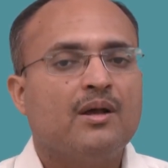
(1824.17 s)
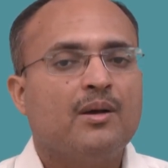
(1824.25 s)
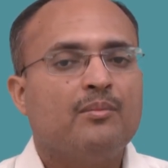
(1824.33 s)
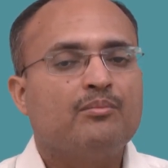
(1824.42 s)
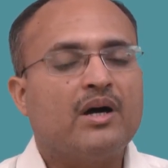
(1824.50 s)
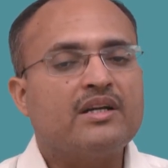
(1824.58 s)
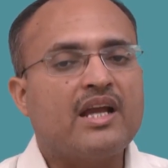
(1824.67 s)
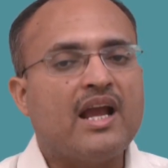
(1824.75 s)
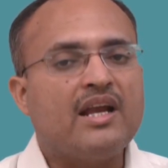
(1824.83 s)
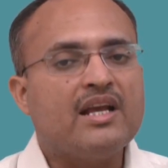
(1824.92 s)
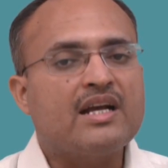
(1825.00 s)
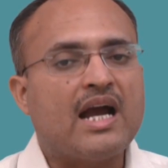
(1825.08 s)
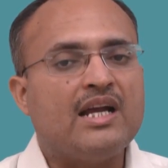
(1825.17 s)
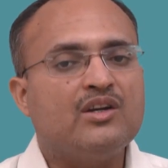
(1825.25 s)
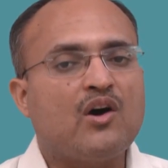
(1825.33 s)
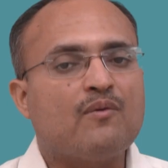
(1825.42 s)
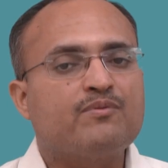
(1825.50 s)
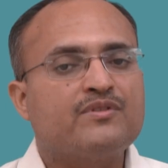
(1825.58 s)
But any kind
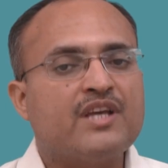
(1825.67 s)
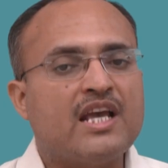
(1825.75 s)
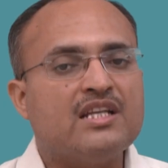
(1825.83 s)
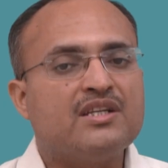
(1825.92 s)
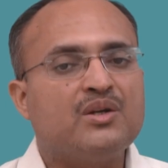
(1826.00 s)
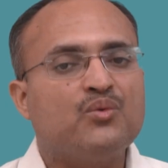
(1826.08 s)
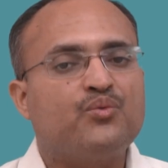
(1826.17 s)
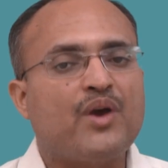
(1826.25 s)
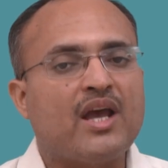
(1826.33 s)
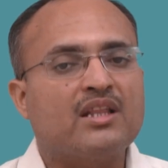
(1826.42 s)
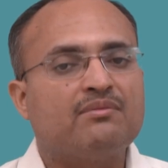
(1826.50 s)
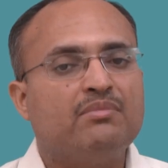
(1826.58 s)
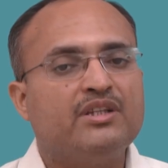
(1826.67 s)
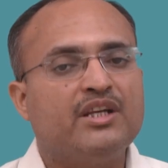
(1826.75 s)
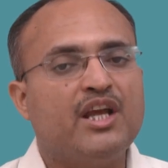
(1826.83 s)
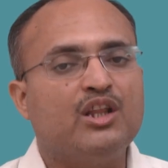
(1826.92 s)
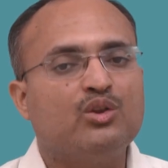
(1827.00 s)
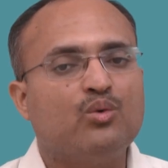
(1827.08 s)
of change in faith within
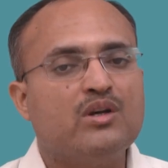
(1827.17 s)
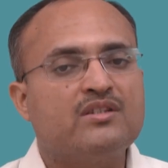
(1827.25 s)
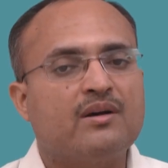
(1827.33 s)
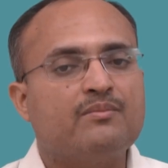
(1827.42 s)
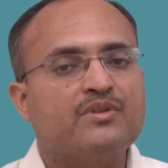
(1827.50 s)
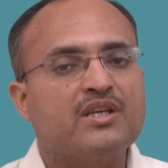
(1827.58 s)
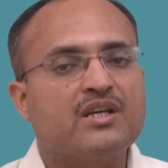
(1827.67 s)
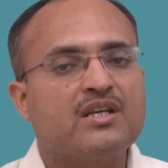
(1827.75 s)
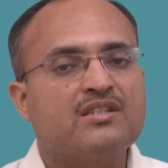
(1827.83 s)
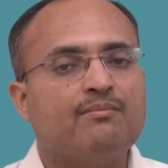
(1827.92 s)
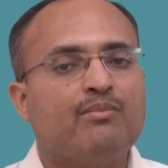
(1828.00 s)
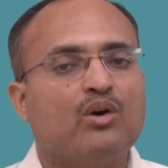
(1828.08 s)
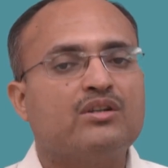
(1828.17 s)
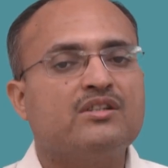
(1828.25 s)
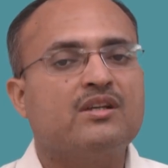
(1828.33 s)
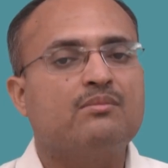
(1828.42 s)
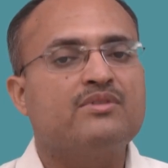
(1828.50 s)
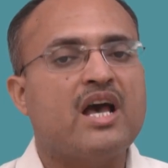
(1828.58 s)
Hinduism, Sikhism,
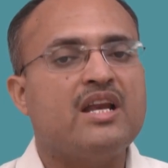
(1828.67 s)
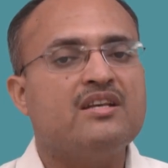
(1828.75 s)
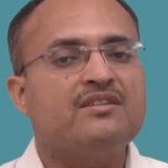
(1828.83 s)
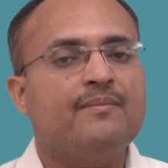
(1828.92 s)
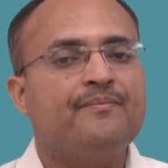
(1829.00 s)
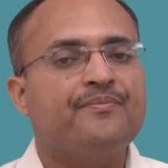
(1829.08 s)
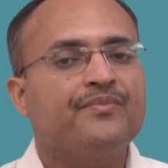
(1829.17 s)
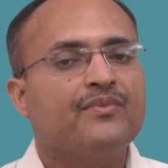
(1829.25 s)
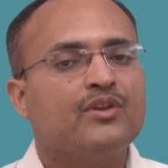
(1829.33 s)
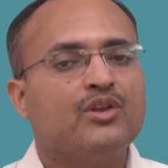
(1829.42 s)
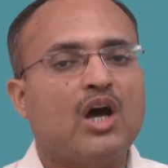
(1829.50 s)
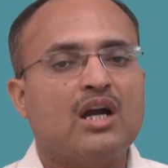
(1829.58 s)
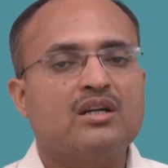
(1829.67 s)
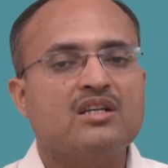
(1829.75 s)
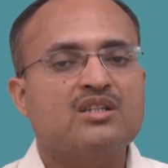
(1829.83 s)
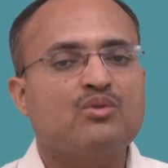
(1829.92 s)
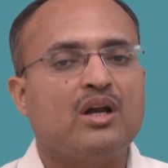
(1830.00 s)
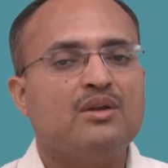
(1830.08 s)
Buddhism, Jainism not
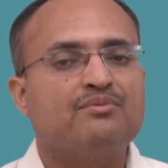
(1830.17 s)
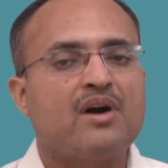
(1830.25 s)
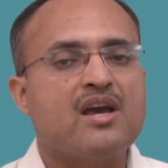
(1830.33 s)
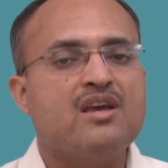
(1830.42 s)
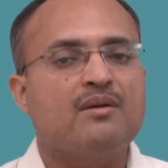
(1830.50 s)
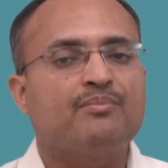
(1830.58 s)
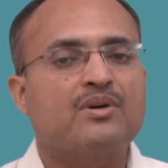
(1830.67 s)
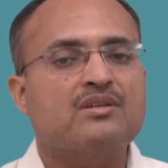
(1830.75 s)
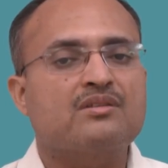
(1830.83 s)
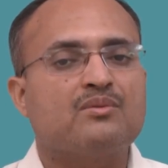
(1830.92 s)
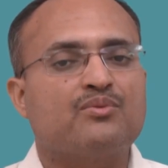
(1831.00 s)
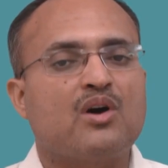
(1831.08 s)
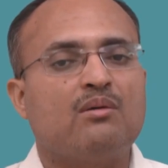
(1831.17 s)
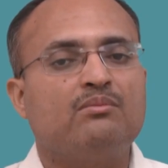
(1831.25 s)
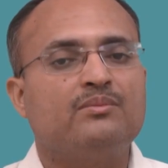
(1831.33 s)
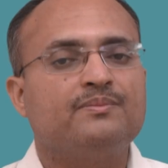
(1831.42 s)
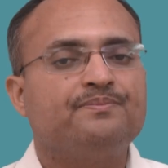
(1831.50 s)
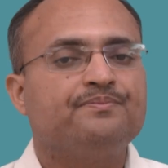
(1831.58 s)
disqualify a person from
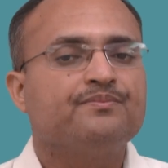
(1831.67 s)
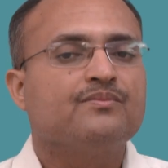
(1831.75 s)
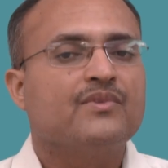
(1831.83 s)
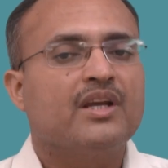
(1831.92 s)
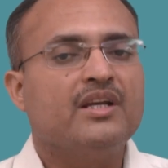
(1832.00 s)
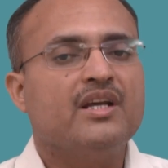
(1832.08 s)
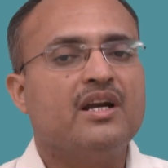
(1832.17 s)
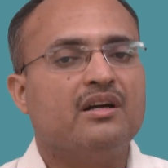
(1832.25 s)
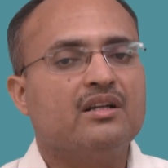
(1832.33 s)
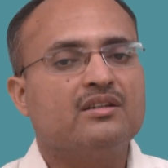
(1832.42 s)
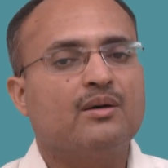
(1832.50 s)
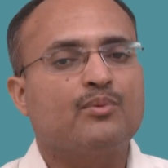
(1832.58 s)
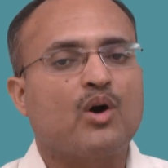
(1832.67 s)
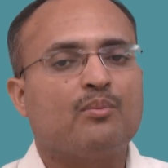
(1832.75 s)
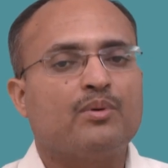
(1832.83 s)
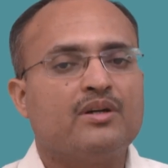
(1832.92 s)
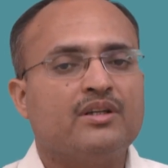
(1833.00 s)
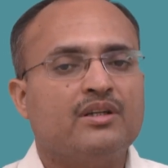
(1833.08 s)
inheriting the
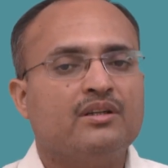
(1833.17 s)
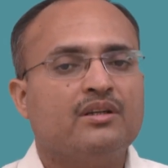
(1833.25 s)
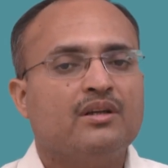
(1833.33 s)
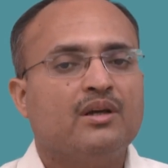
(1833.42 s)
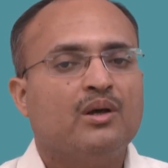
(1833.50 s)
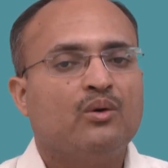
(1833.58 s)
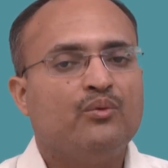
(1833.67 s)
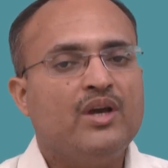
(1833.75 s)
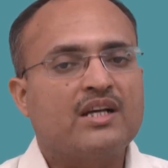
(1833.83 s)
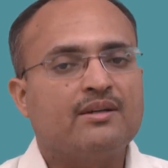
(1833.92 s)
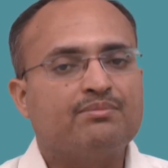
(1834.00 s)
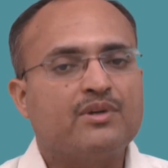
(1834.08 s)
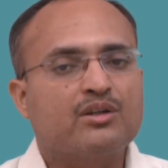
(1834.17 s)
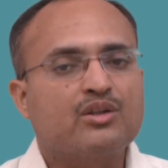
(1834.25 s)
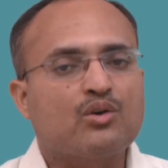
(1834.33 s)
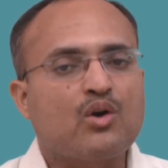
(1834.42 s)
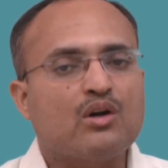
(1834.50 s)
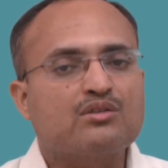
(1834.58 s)
property. We accepted
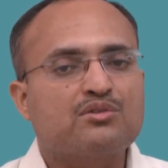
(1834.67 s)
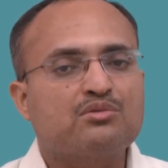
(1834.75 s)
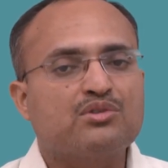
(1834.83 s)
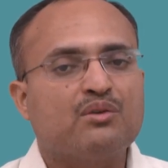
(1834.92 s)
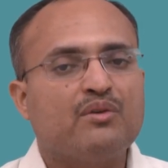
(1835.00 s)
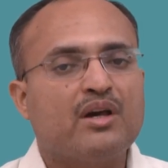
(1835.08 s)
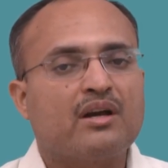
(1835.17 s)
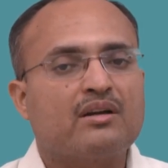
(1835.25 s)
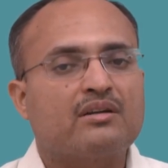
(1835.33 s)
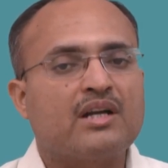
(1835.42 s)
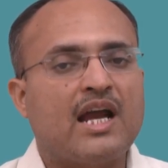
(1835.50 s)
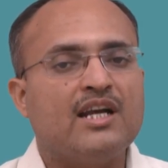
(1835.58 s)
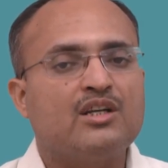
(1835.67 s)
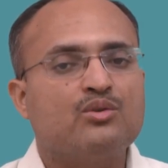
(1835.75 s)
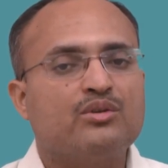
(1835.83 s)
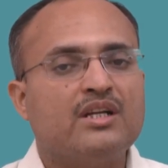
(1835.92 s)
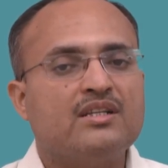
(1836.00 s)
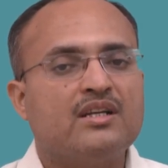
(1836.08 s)
the constitution where right to
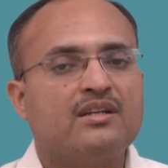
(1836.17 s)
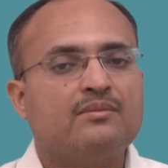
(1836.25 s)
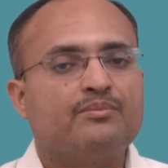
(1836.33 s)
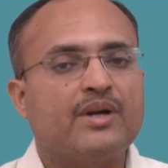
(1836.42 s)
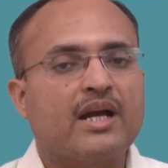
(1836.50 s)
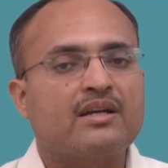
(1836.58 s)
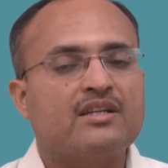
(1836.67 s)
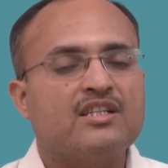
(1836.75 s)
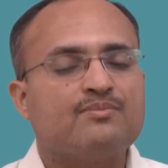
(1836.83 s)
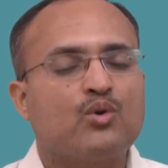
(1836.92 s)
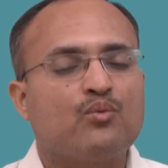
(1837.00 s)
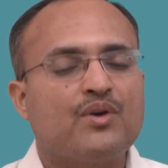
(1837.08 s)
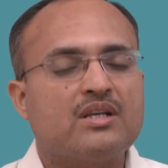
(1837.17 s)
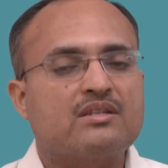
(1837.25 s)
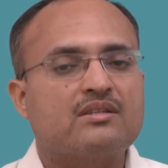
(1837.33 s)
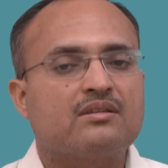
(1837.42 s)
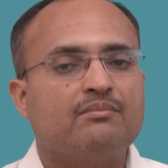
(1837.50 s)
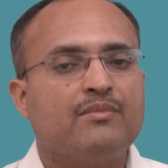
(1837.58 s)
religion, practice,
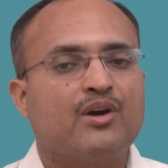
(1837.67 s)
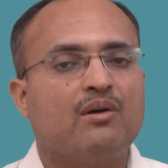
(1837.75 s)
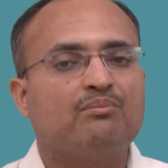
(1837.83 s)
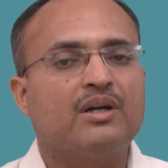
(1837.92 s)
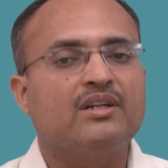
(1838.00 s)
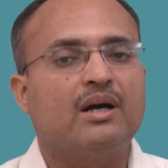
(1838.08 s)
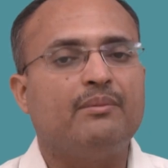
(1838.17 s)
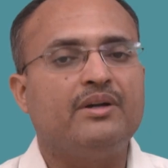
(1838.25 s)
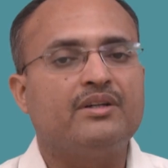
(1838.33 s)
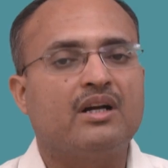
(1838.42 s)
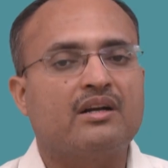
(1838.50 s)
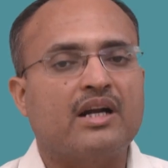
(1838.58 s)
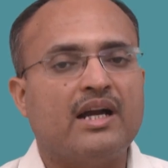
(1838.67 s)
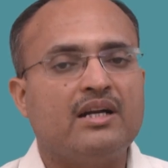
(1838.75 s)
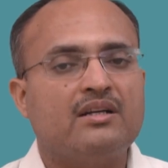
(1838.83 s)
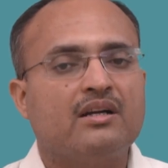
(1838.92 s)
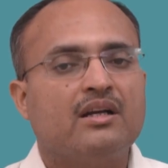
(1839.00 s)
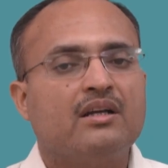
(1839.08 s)
profess become fundamental right.
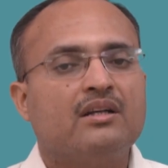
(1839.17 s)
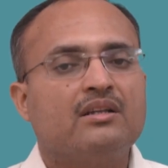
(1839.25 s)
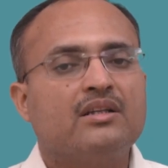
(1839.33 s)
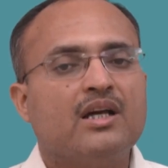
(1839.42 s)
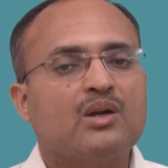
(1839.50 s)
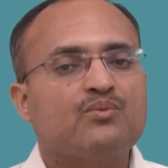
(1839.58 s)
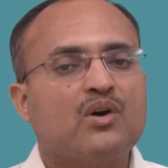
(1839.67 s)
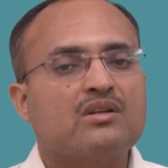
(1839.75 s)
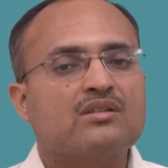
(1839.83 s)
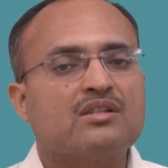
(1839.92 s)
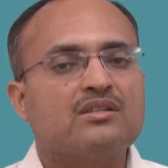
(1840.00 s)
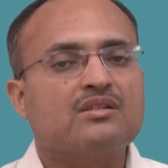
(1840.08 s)
Therefore, such